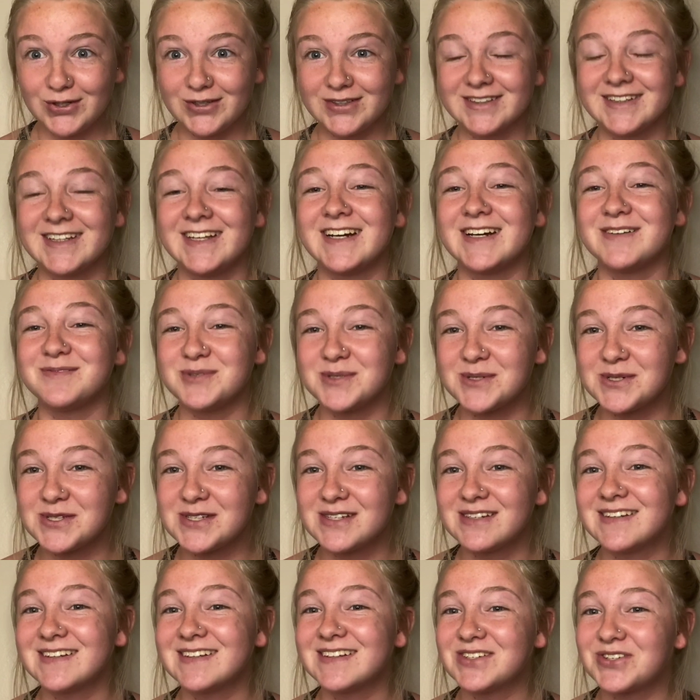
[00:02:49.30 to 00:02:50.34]
then I'm
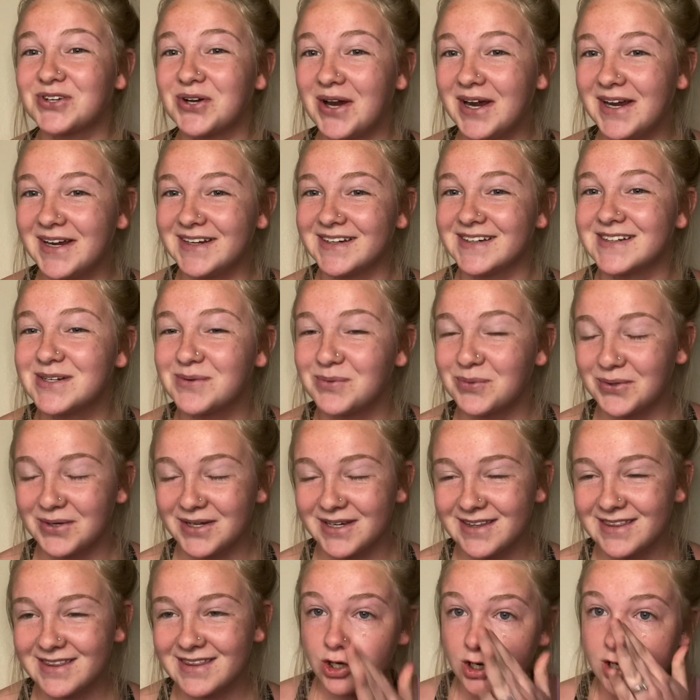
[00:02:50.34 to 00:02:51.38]
just trying to
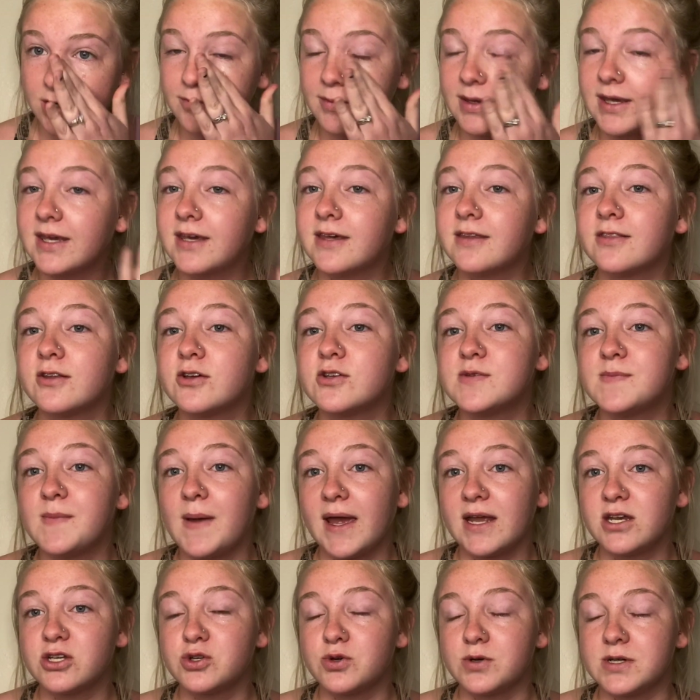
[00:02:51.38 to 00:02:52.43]
breathe. During making those
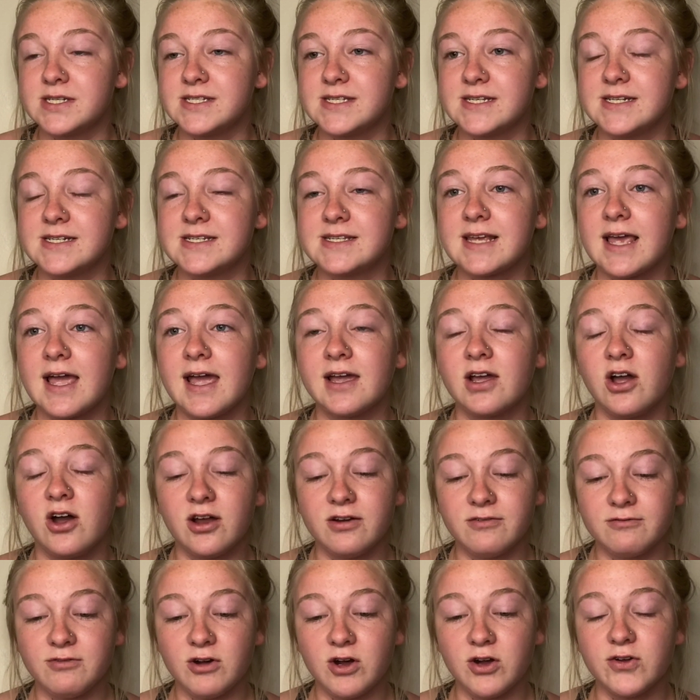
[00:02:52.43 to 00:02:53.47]
bad choices, I got
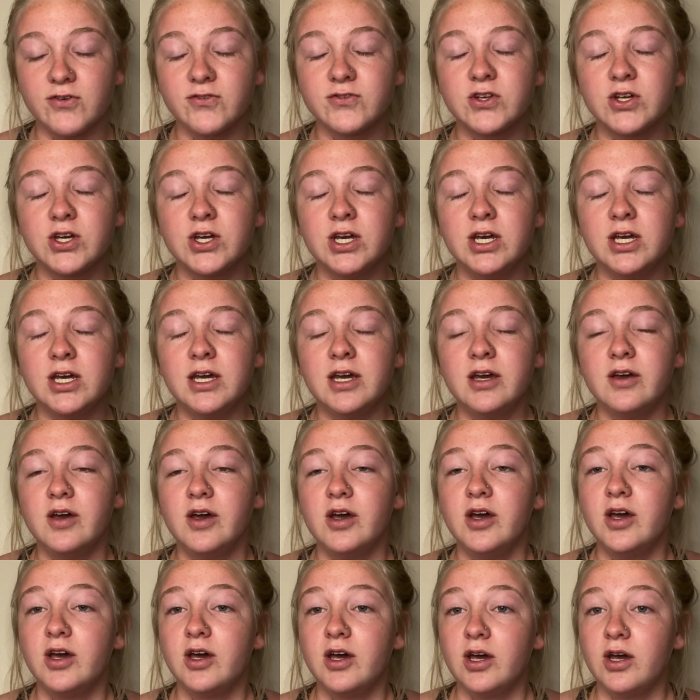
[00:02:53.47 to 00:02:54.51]
involved
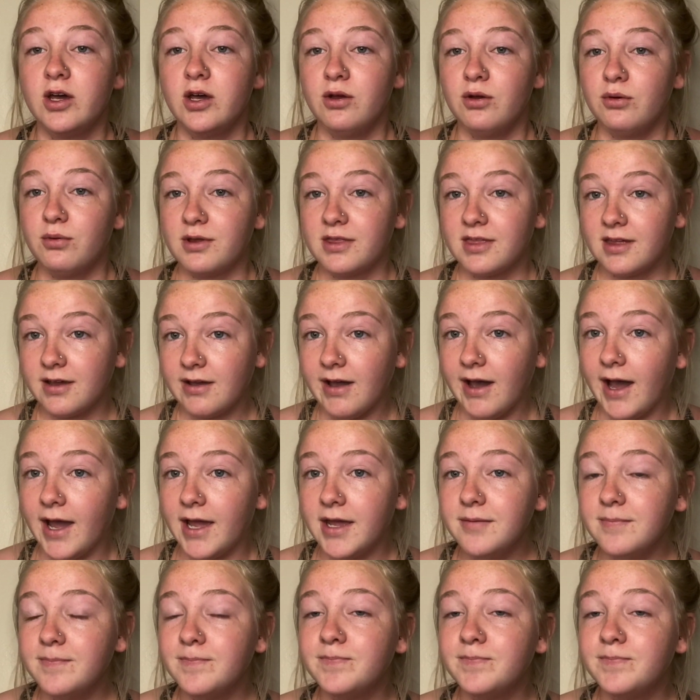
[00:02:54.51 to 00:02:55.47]
with a guy,